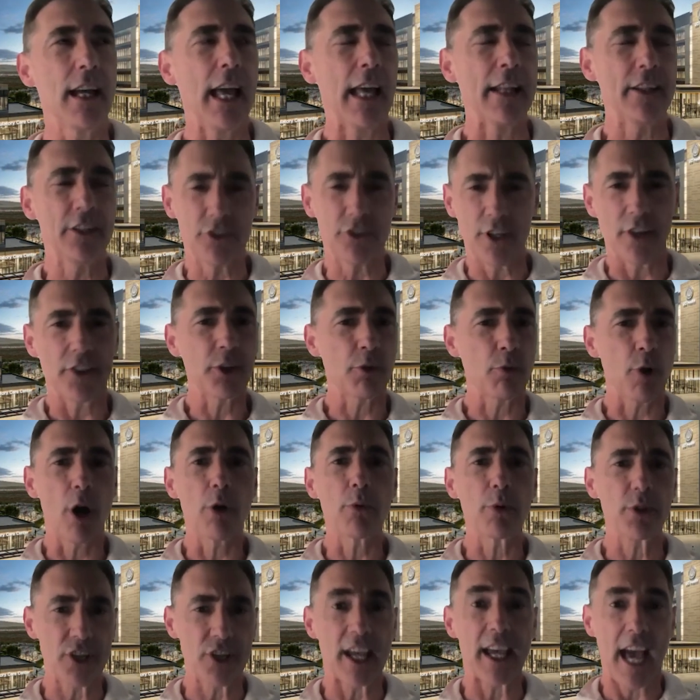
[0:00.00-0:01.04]
And there's nothing
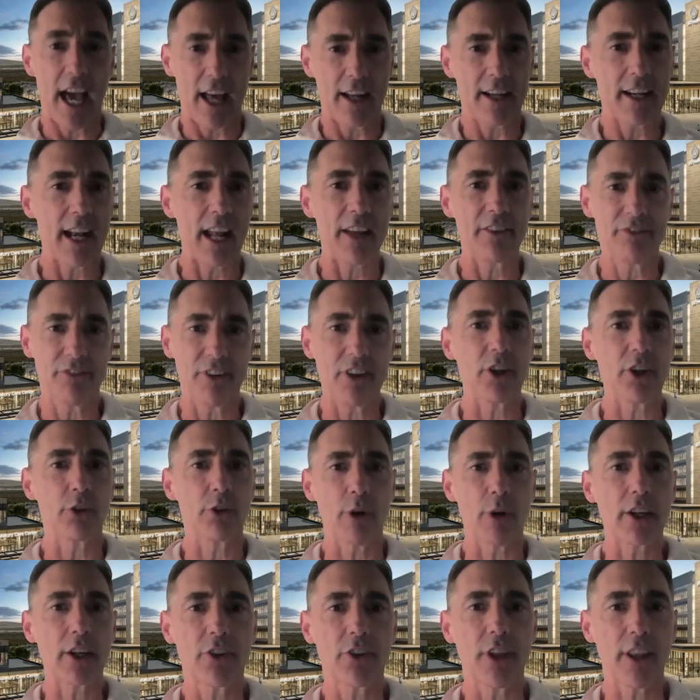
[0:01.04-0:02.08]
wrong with saying, how did I feel,
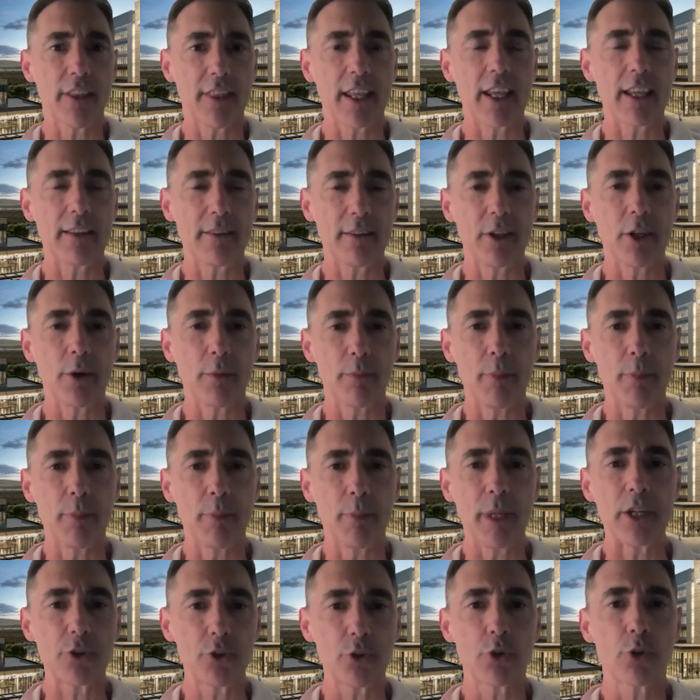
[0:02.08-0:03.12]
Because I think,
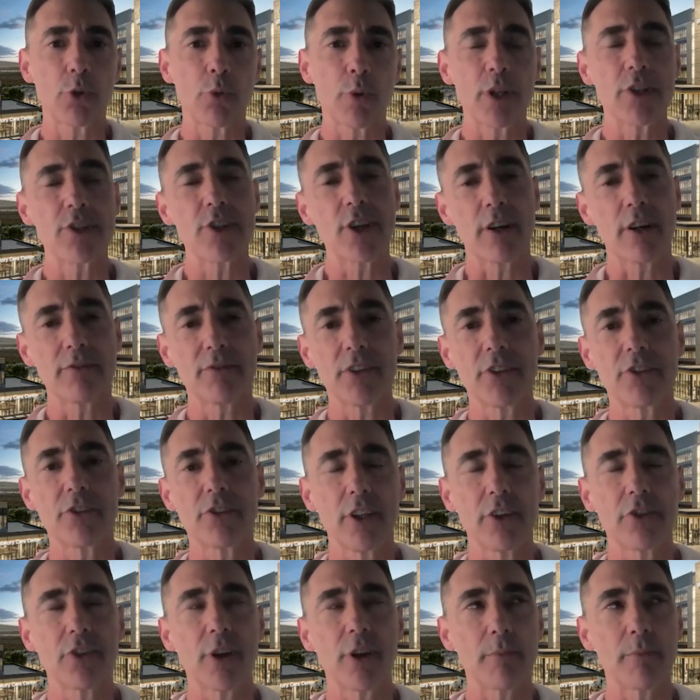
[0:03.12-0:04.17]
being true to oneself
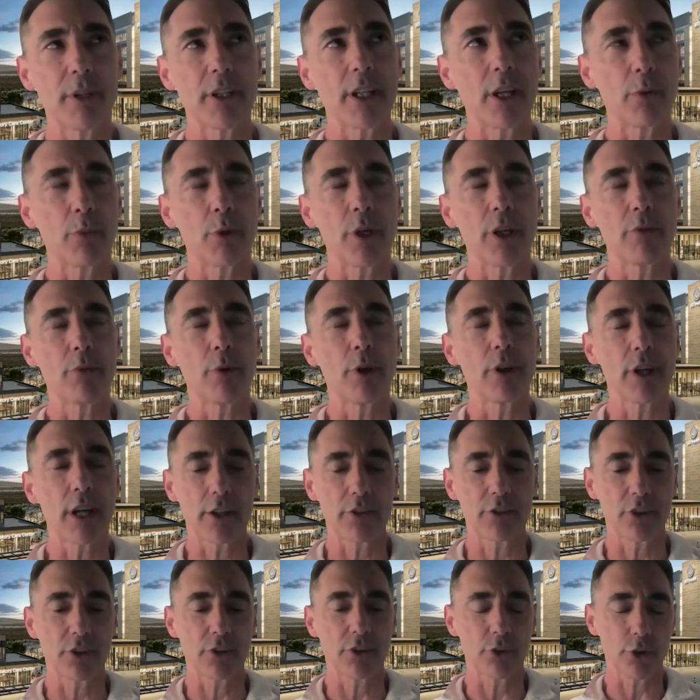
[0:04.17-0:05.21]
is something that we
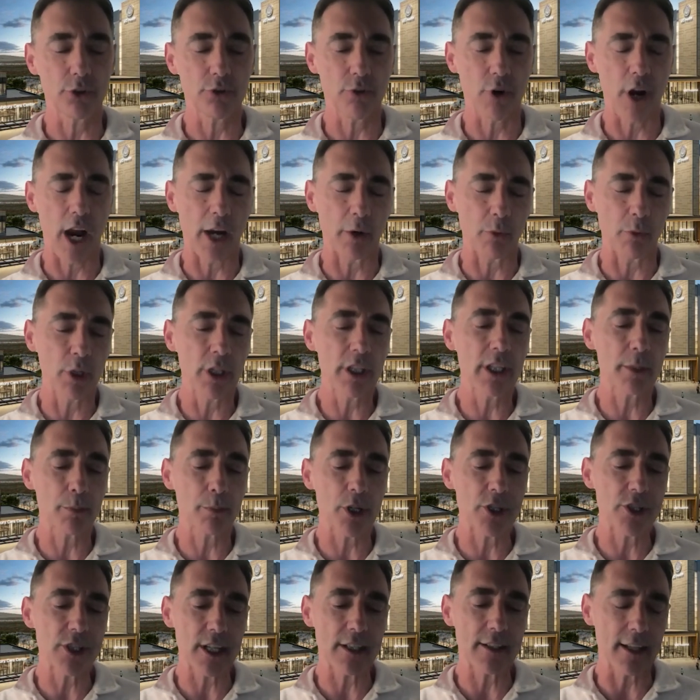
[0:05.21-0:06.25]
constantly search for. I really
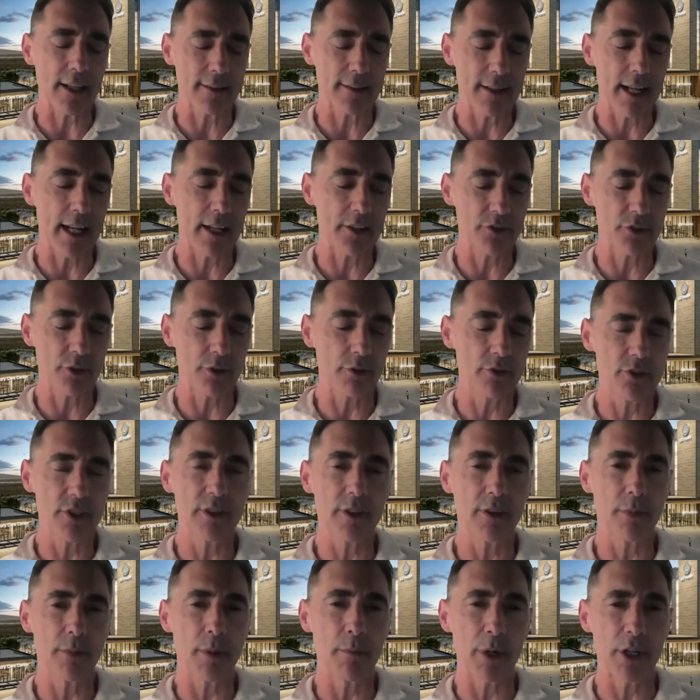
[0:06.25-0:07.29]
appreciate that today's students seem
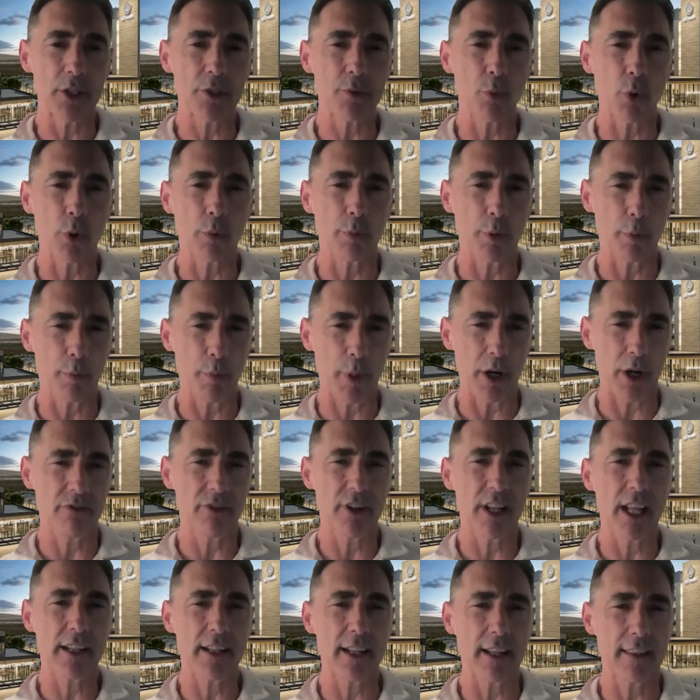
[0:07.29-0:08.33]
to be much more prepared
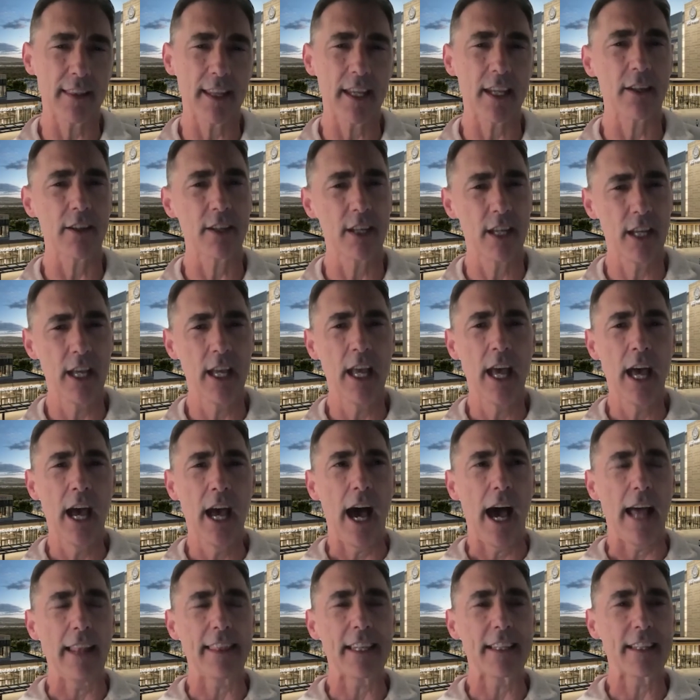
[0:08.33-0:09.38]
for that. And I
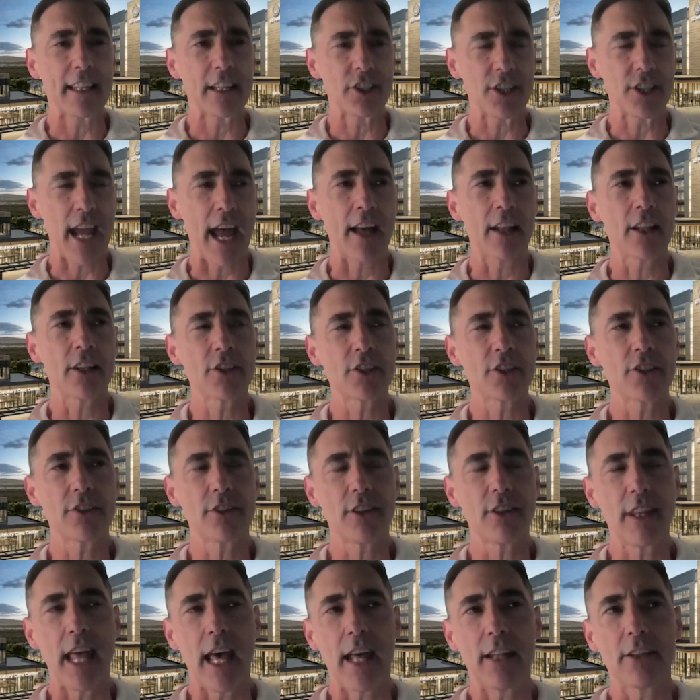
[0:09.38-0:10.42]
think the
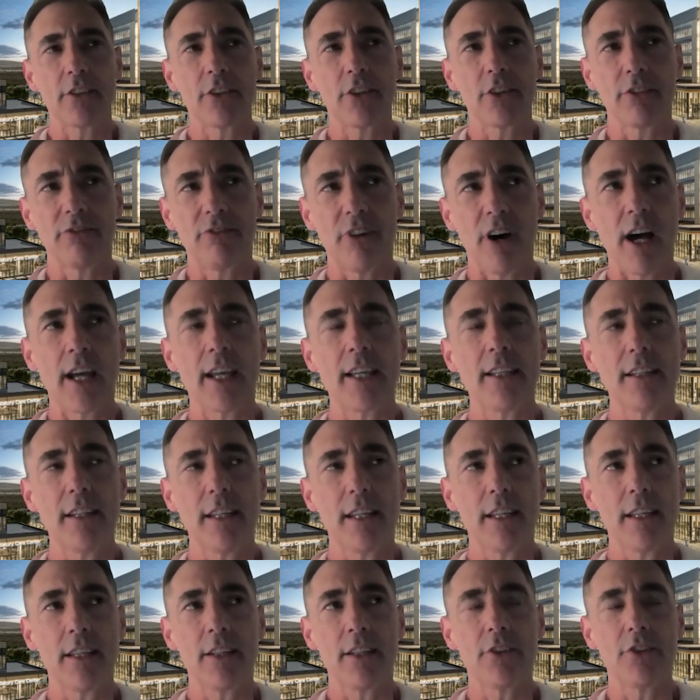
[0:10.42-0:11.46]
challenge that you'll find
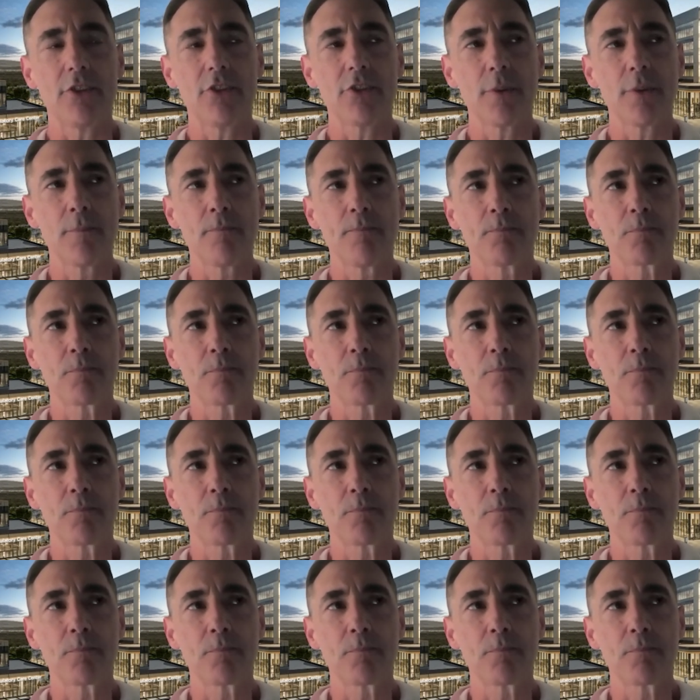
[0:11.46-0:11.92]
is